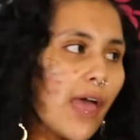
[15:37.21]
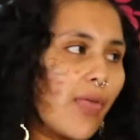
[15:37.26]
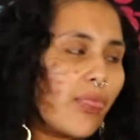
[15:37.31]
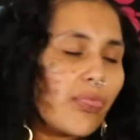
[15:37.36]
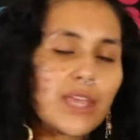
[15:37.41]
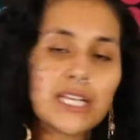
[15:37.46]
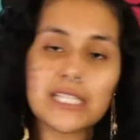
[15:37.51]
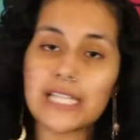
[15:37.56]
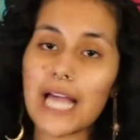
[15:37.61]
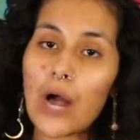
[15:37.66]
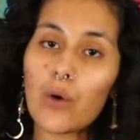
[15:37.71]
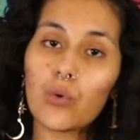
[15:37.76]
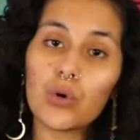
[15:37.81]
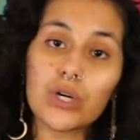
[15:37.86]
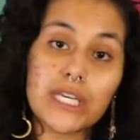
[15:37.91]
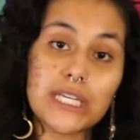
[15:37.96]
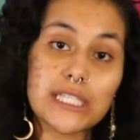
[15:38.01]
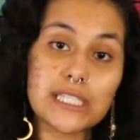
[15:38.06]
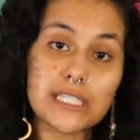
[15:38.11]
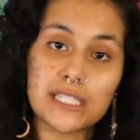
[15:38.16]
This owl
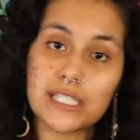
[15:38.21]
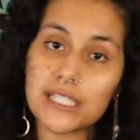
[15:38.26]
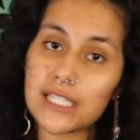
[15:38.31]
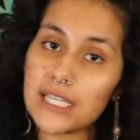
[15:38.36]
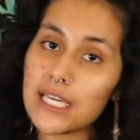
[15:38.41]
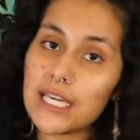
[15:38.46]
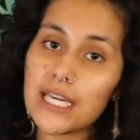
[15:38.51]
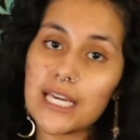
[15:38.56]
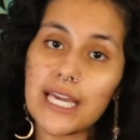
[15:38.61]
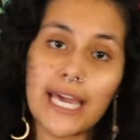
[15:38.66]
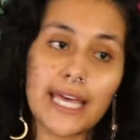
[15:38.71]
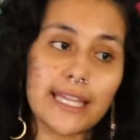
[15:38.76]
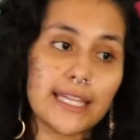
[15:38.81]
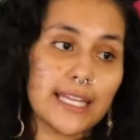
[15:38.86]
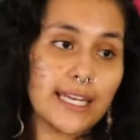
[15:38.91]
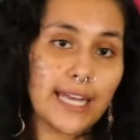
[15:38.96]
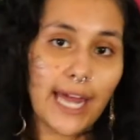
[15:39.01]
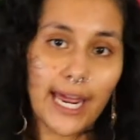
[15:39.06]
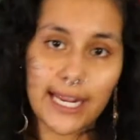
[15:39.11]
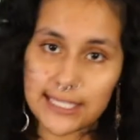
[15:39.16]
can see in the
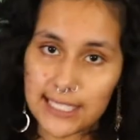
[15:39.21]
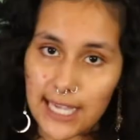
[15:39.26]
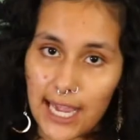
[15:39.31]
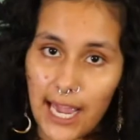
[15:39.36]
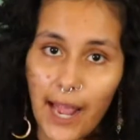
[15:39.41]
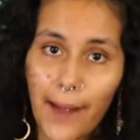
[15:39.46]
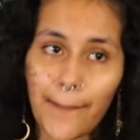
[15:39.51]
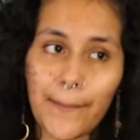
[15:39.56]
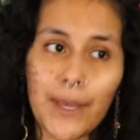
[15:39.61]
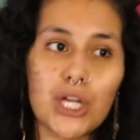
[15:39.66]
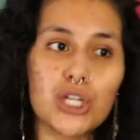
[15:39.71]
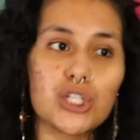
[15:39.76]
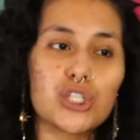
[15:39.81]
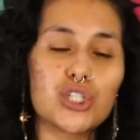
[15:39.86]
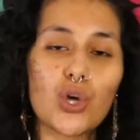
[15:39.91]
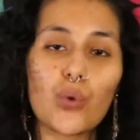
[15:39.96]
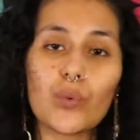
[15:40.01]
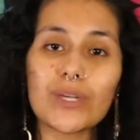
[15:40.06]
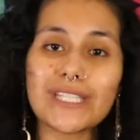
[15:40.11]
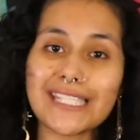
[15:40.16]
nighttime,
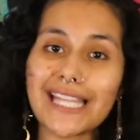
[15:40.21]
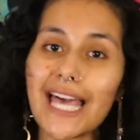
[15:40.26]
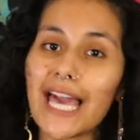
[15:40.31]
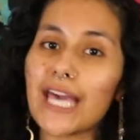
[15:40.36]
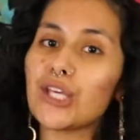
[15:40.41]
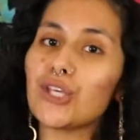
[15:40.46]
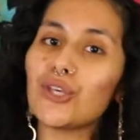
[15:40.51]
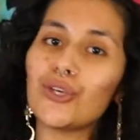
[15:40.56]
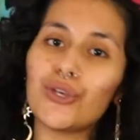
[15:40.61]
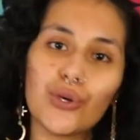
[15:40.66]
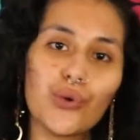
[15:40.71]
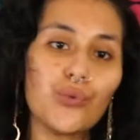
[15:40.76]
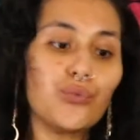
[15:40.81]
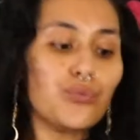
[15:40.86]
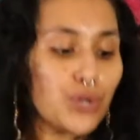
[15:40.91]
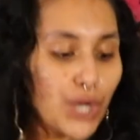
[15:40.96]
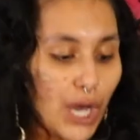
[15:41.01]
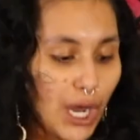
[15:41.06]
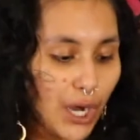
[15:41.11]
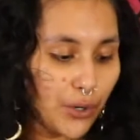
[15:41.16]
so it's like, you
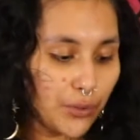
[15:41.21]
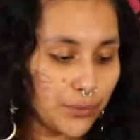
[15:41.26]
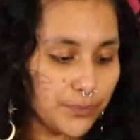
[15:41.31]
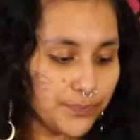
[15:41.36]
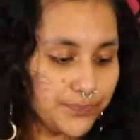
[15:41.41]
know.